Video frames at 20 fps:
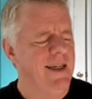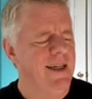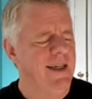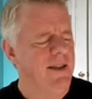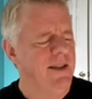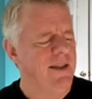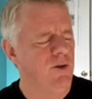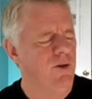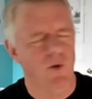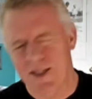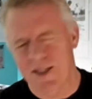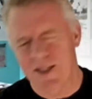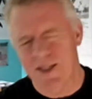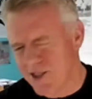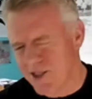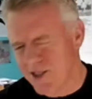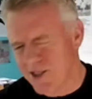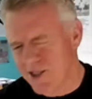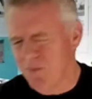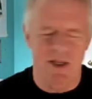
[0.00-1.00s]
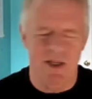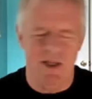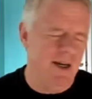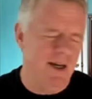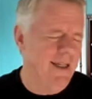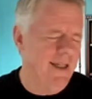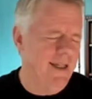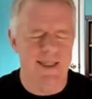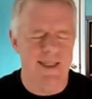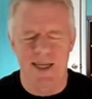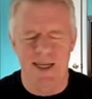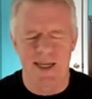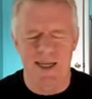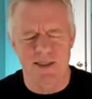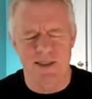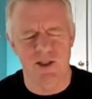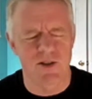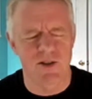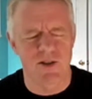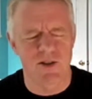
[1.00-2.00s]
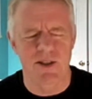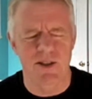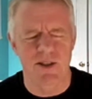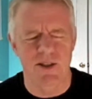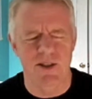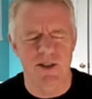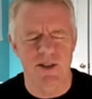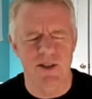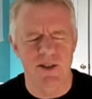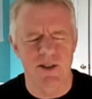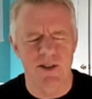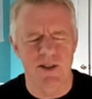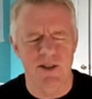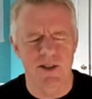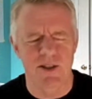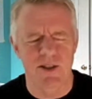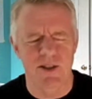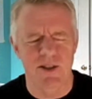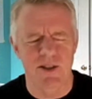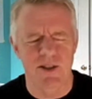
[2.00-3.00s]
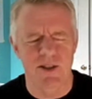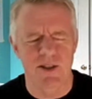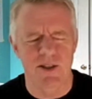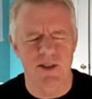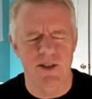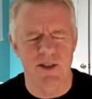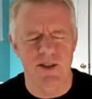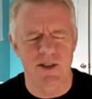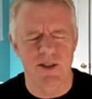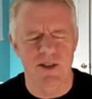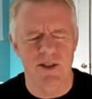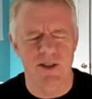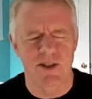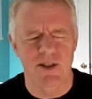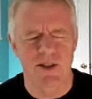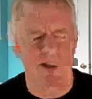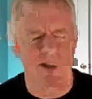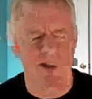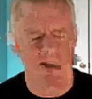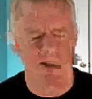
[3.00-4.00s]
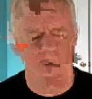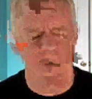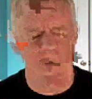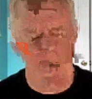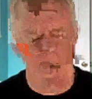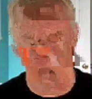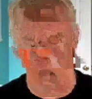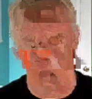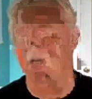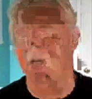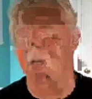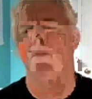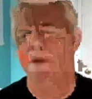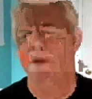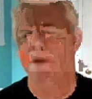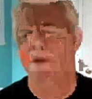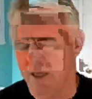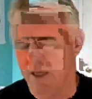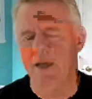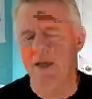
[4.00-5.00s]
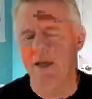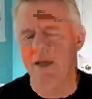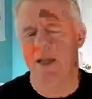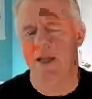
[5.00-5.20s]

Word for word: to write something on it, and I just it, you know I haven't seen something to really comment on.